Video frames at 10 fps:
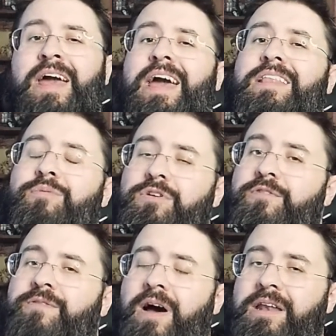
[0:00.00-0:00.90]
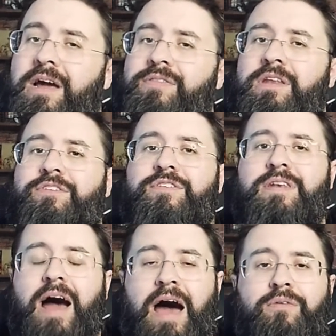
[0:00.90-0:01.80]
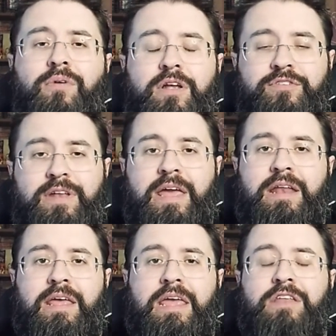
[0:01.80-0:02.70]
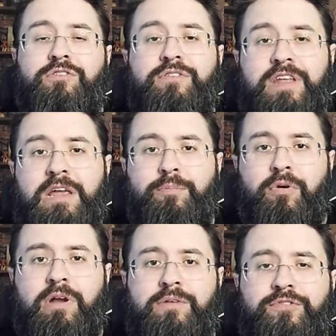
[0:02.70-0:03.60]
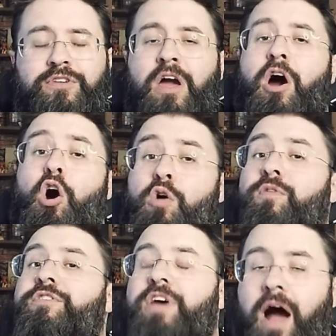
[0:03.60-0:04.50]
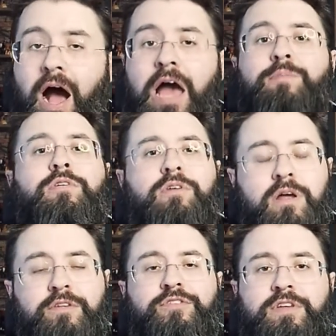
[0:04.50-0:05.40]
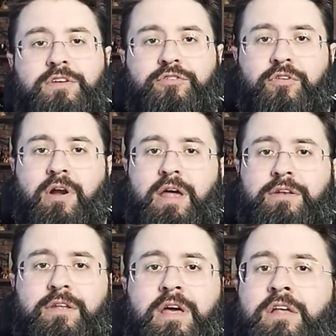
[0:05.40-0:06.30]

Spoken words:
And then when you find out that it's not resonating in your debriefs, over time, you're going to see a trend.